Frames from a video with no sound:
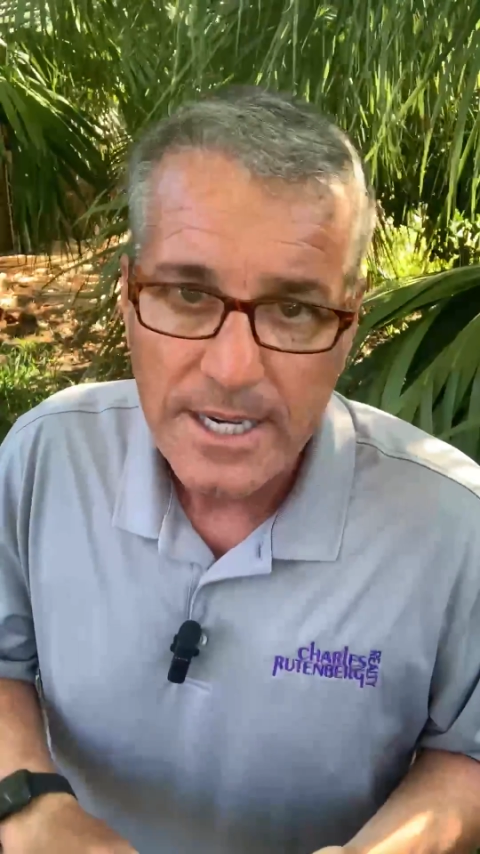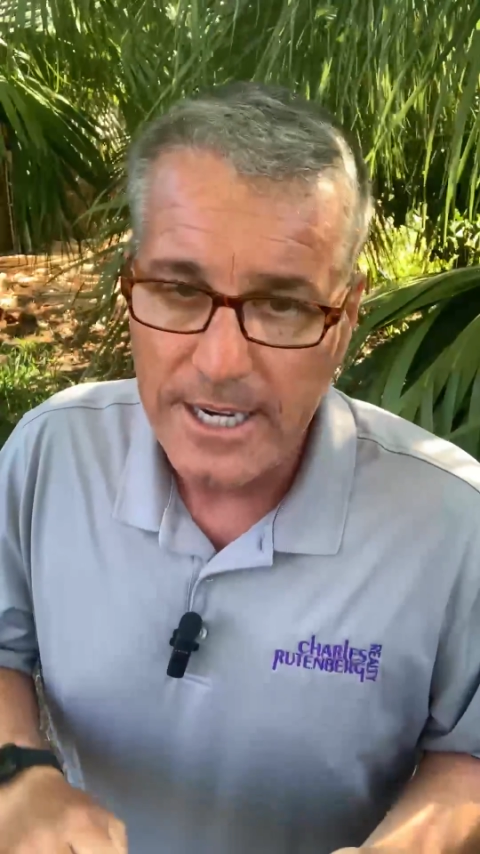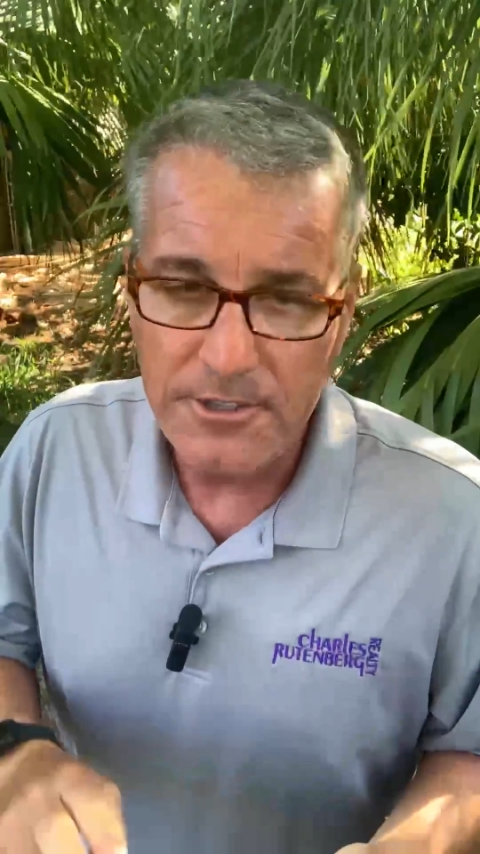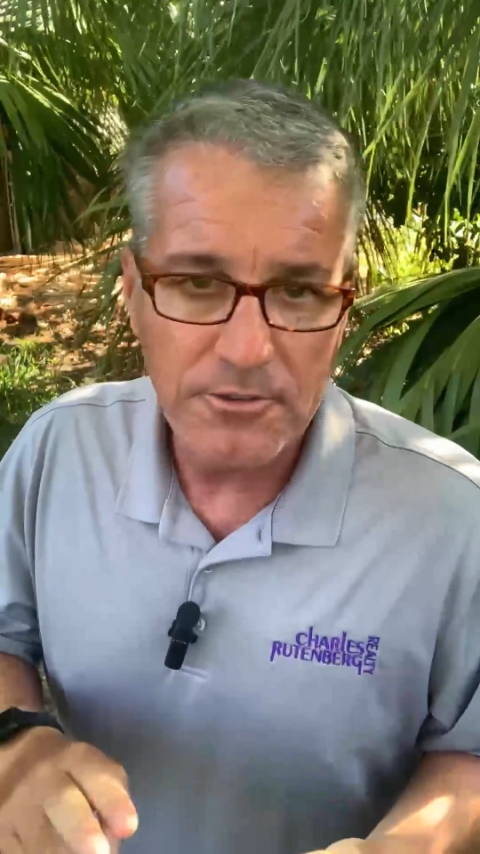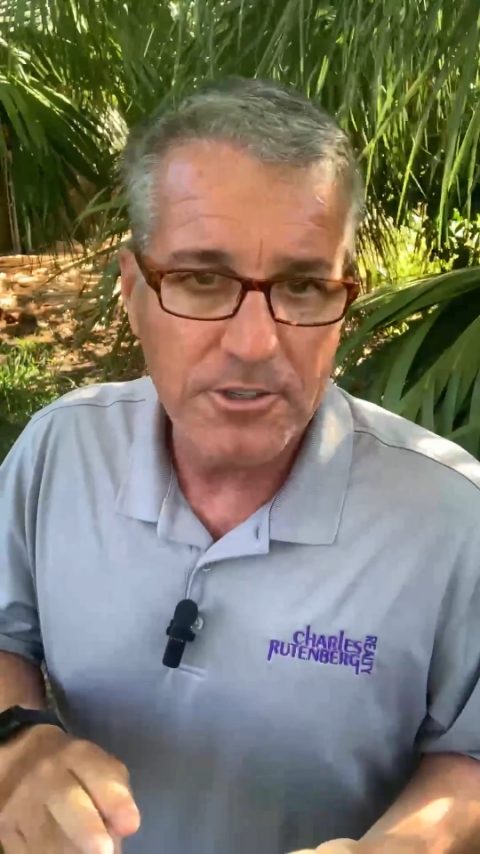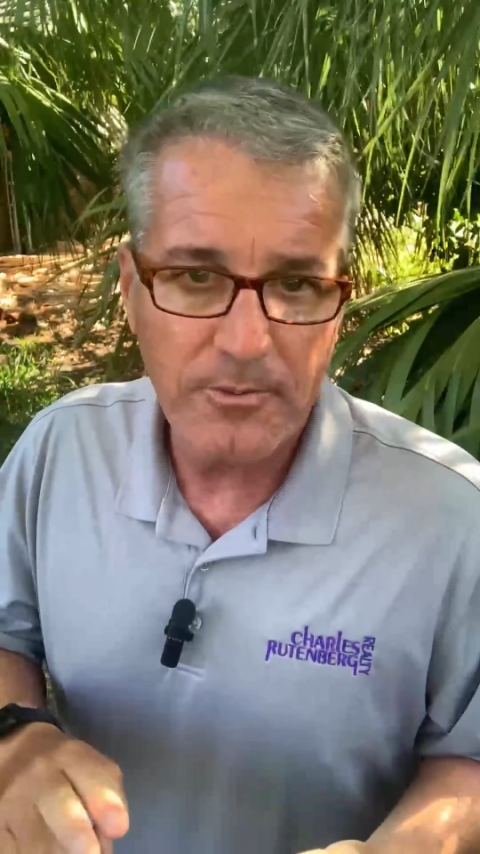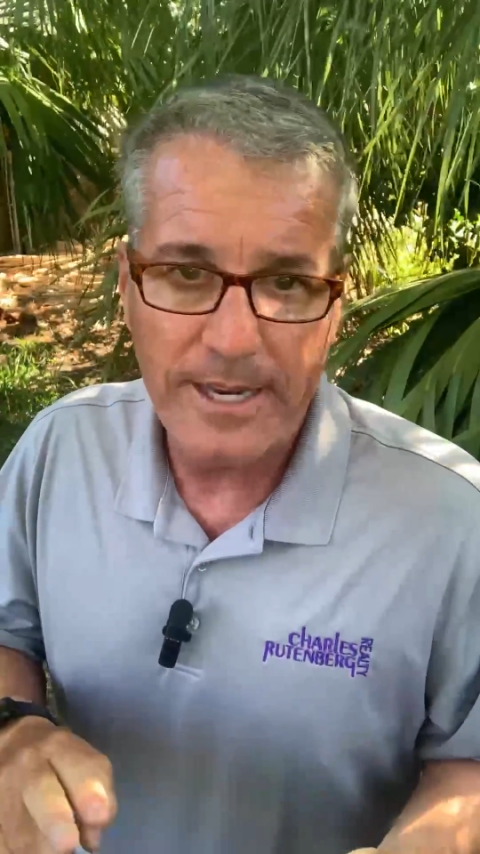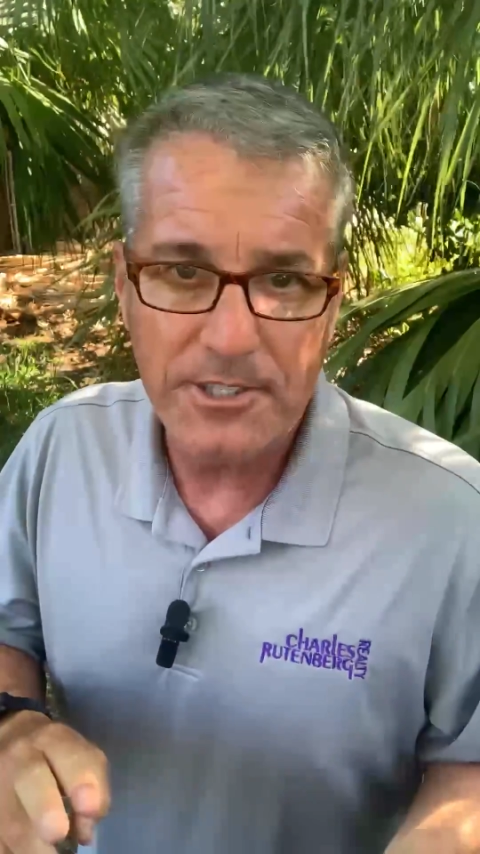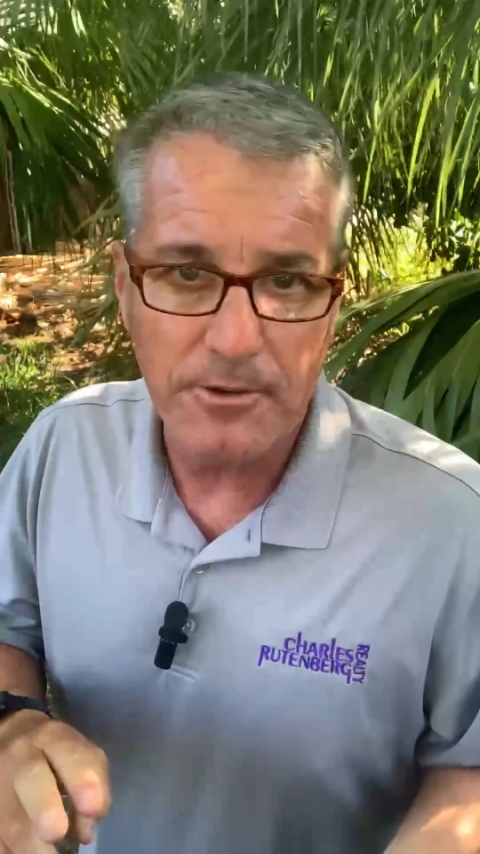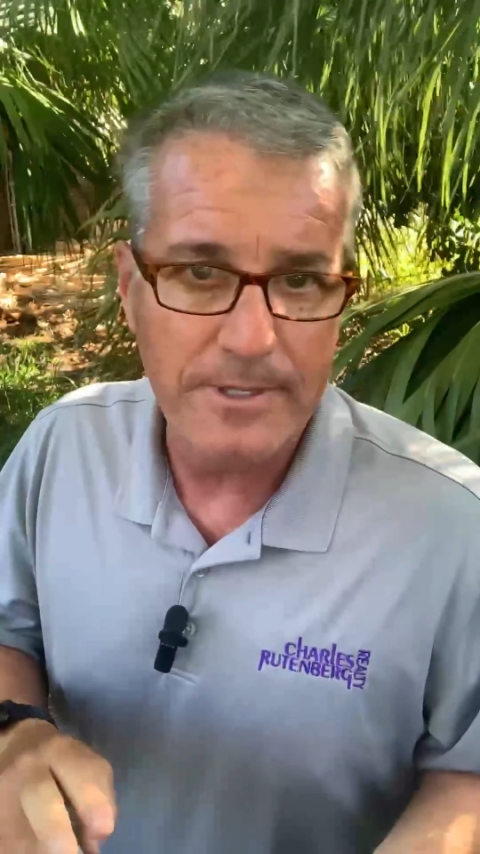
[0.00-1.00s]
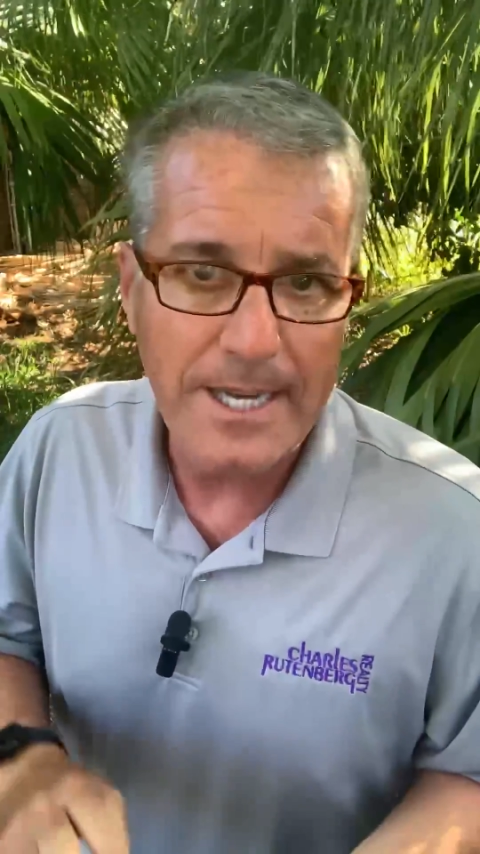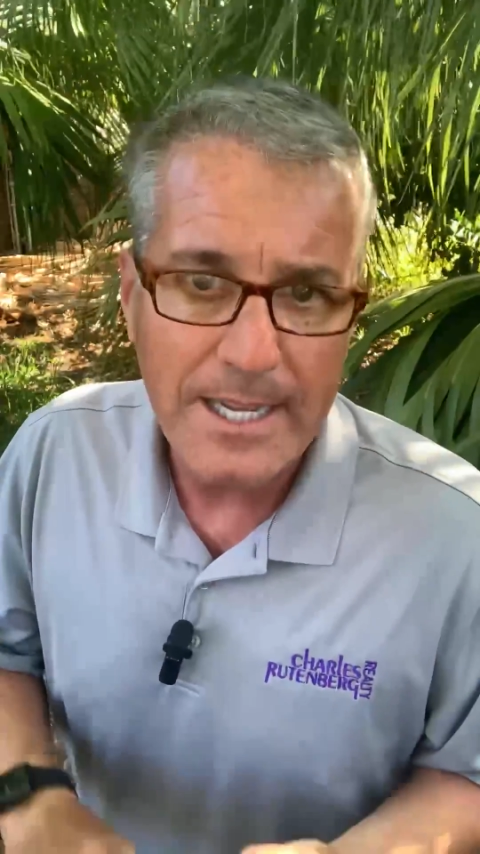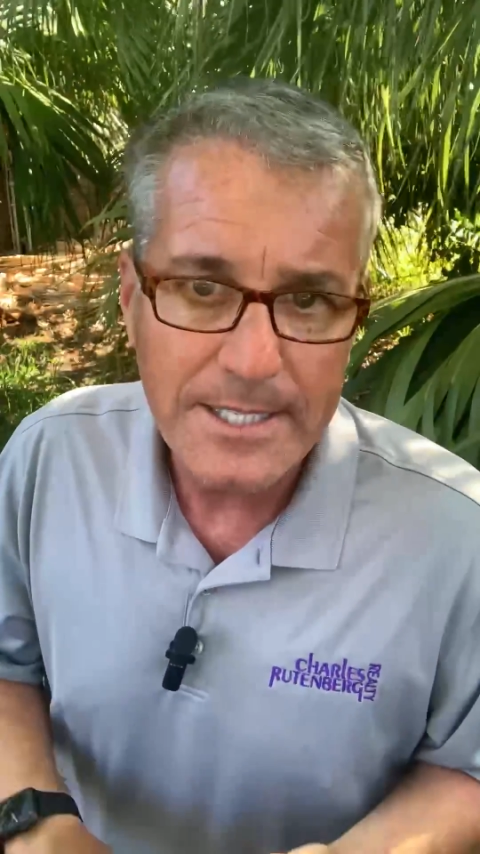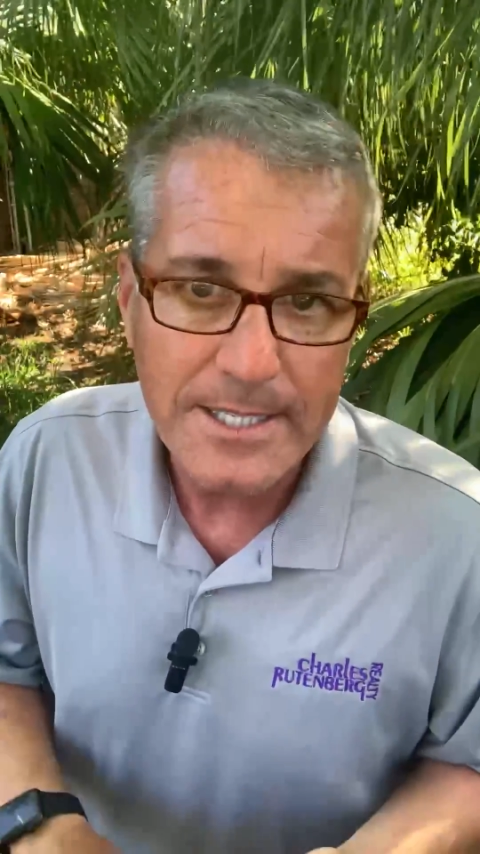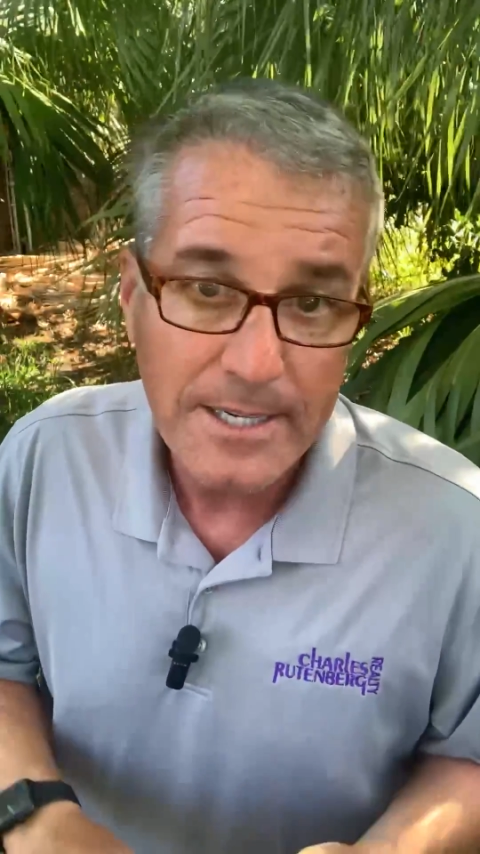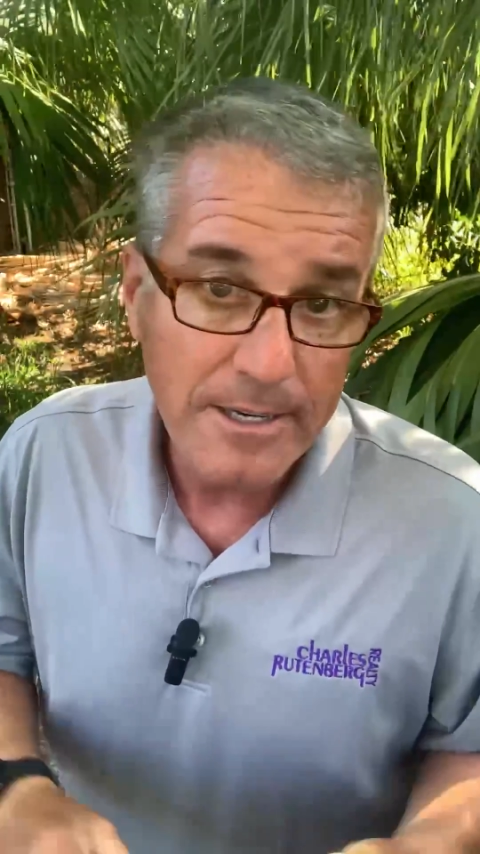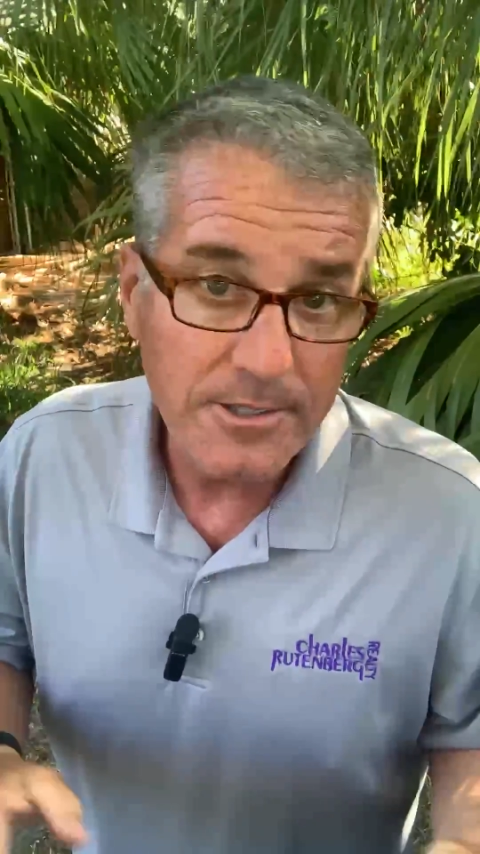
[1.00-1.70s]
interest rates are nuts.